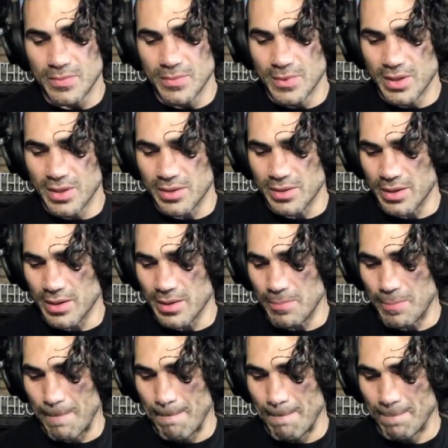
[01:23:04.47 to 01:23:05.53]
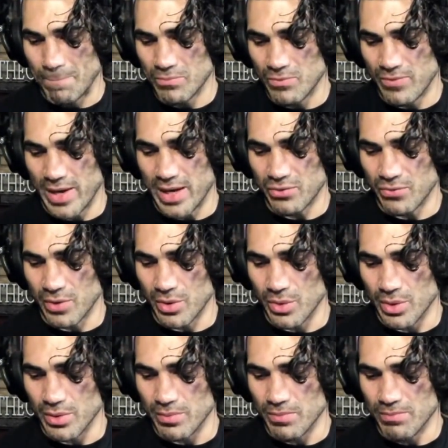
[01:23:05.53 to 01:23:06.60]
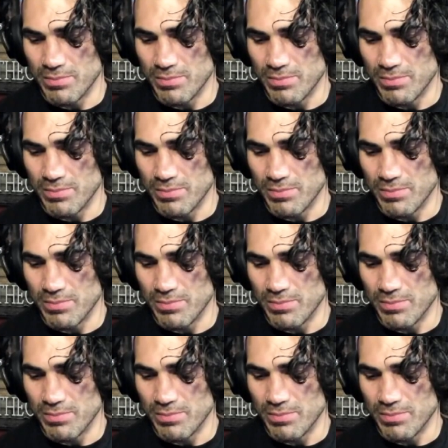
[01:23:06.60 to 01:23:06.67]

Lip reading: And fast forward